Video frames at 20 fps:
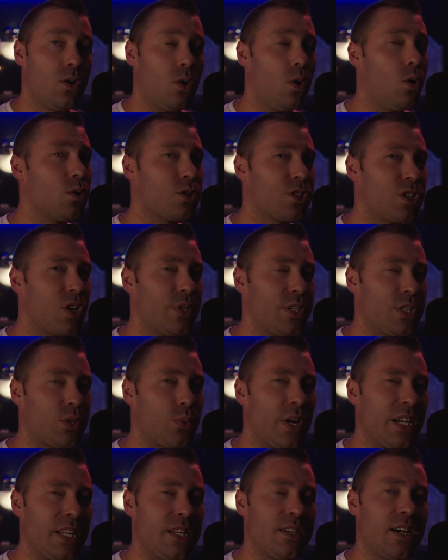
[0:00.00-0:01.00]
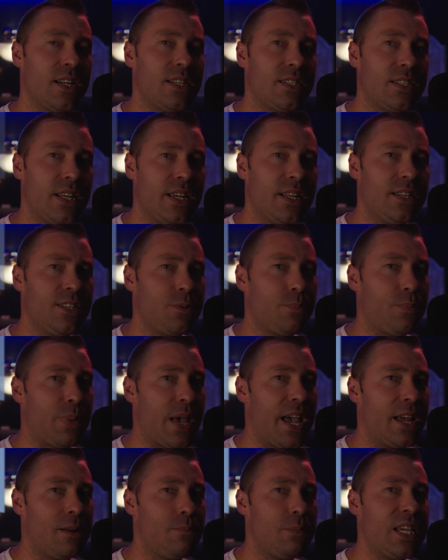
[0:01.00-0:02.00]
Also in 2019,
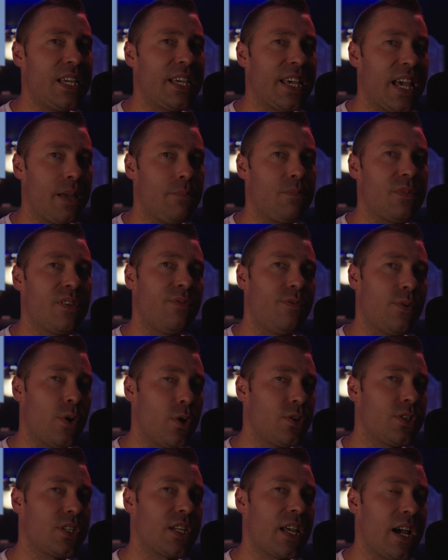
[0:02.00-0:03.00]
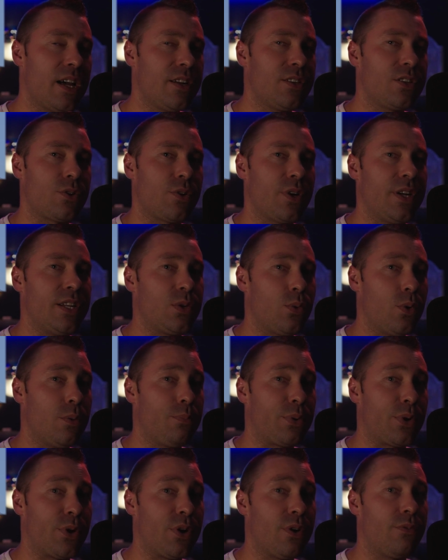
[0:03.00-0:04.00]
Japan became the first country to
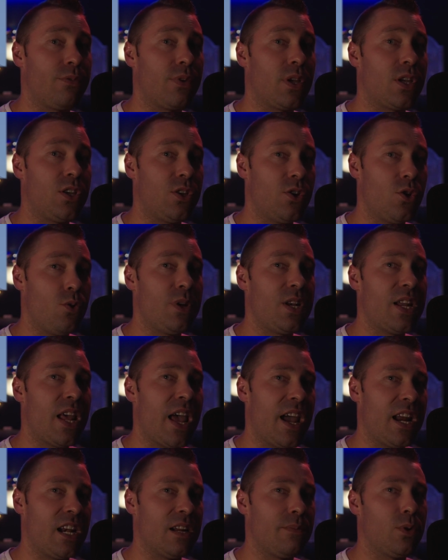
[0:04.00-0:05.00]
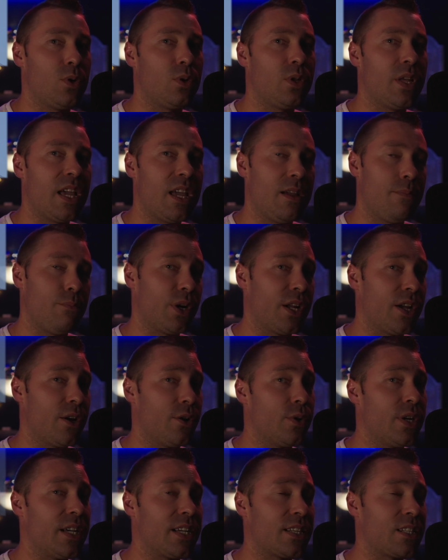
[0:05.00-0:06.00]
approve human animal
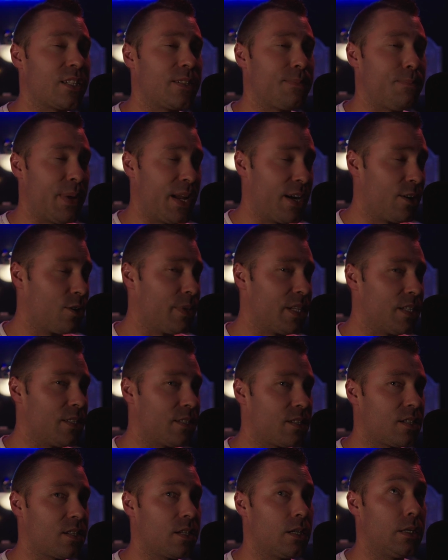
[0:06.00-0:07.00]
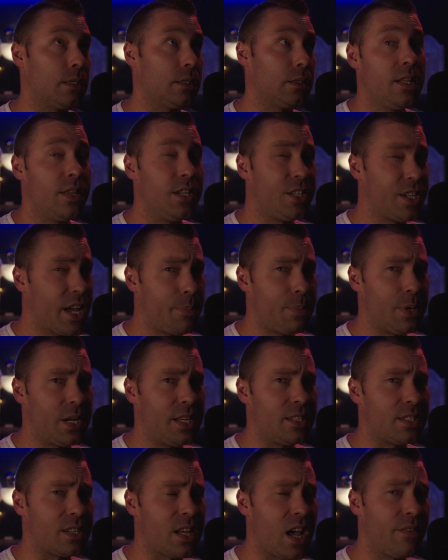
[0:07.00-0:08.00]
embryo experiments. The
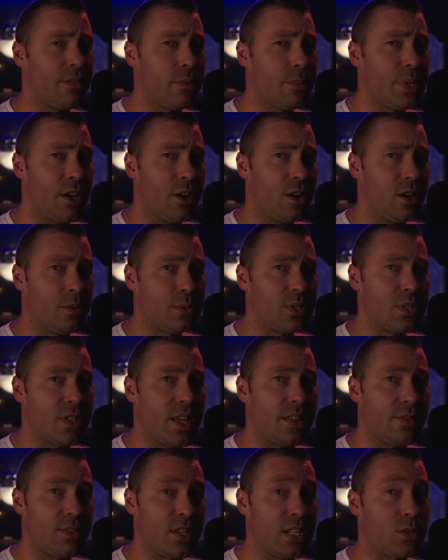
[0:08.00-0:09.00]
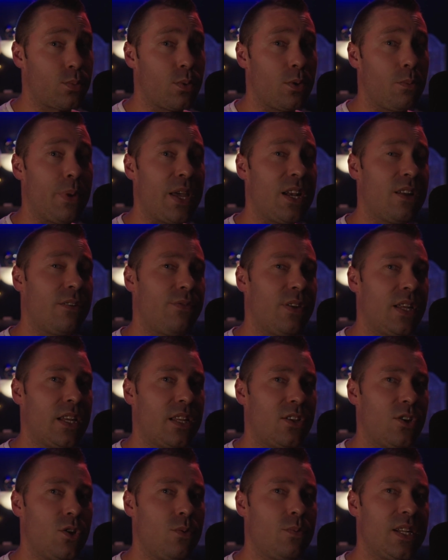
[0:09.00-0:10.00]
Japanese government hopes that this will
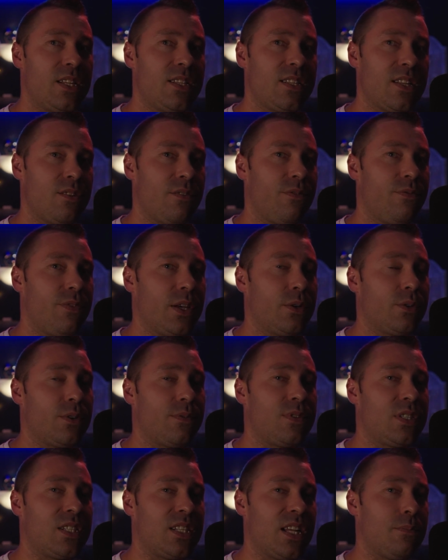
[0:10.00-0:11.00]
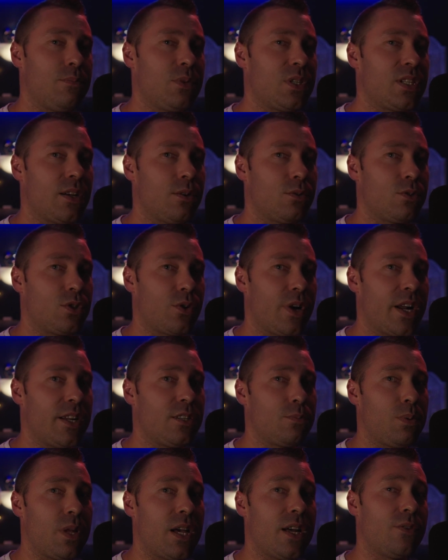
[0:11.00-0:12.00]
benefit humans in the field of stem cell
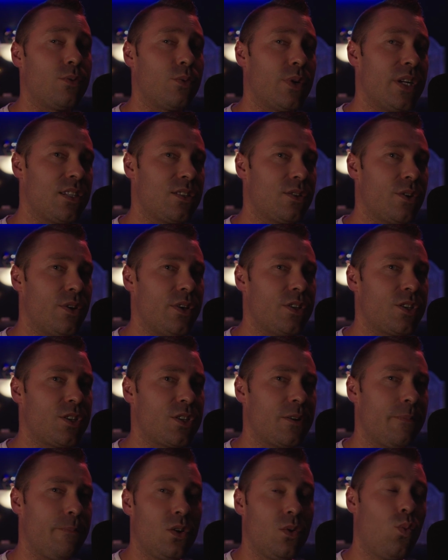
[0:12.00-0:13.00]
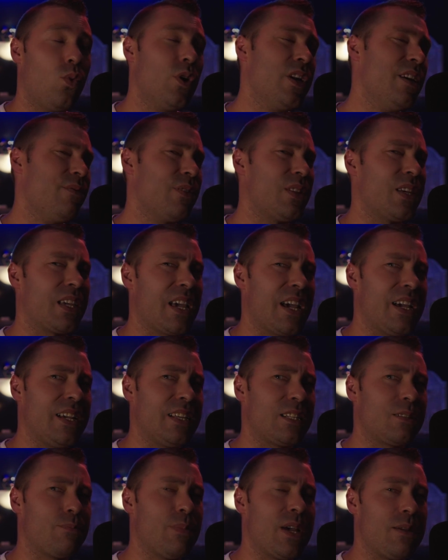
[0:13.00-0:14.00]
transplant research. Whatever the
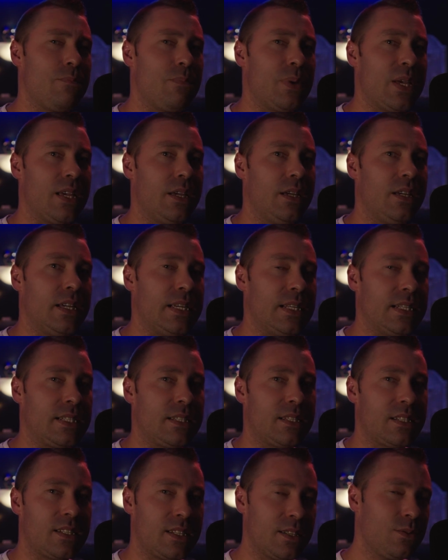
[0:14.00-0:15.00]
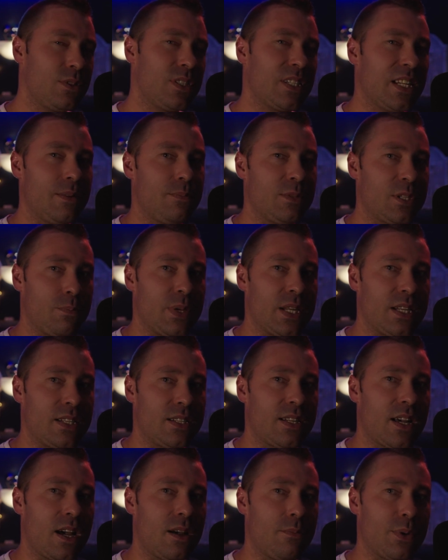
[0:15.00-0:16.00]
case may be, it still seems a bit
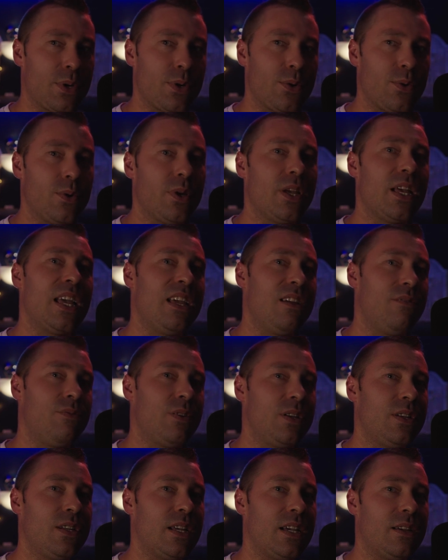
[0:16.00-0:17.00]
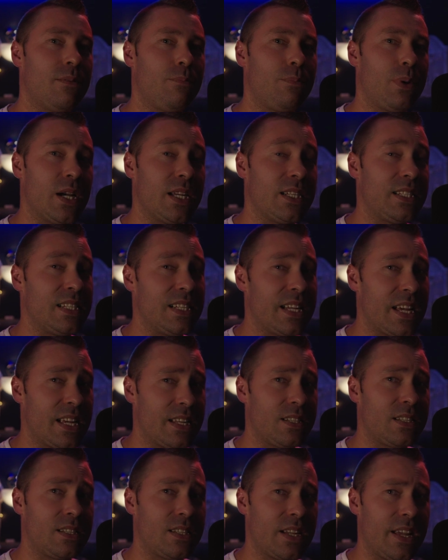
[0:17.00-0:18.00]
taboo, even by
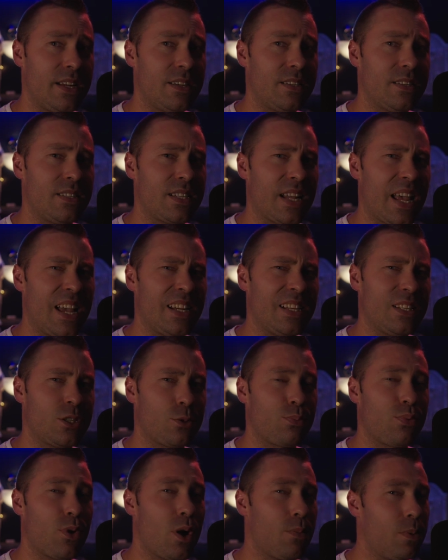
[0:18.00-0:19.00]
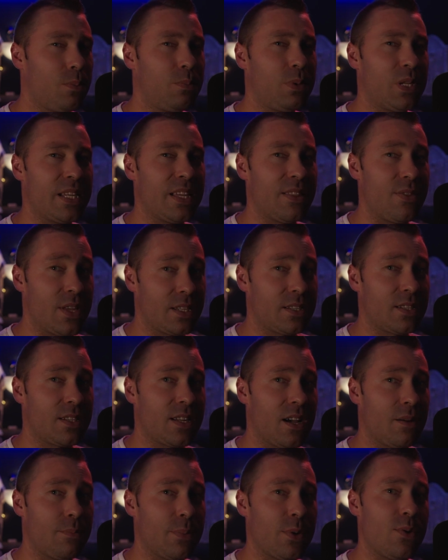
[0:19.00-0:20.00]
today's standards, and it's probably this
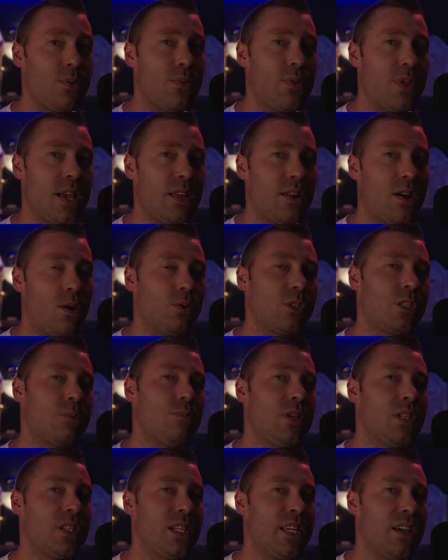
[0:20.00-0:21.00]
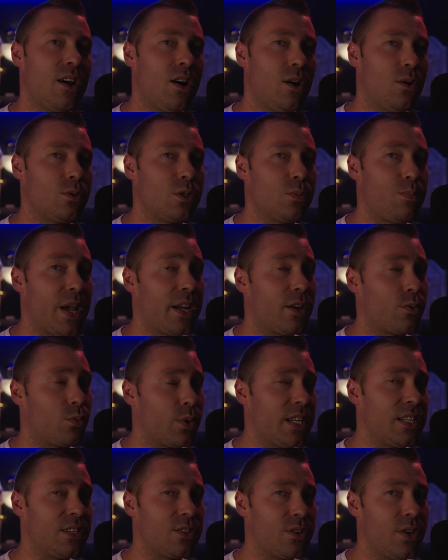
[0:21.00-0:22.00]
taboo that ultimately holds back
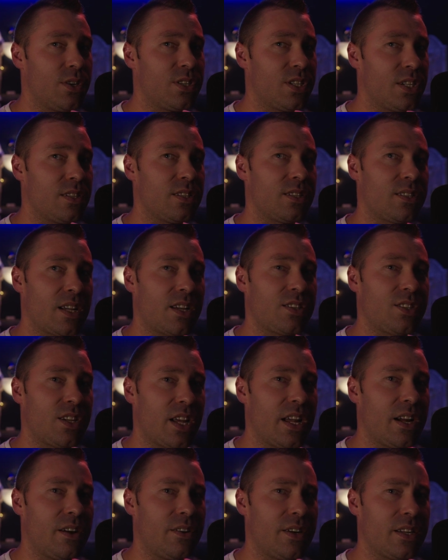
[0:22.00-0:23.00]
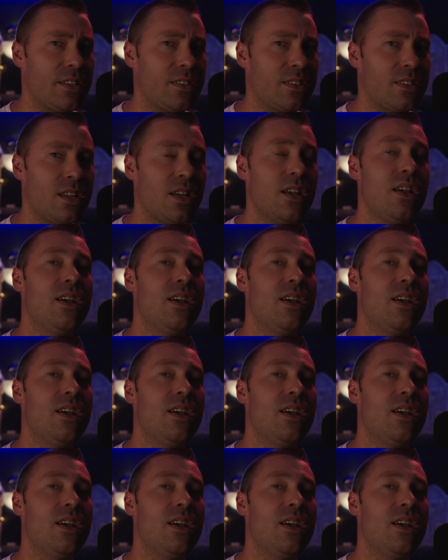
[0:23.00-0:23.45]
research into such areas.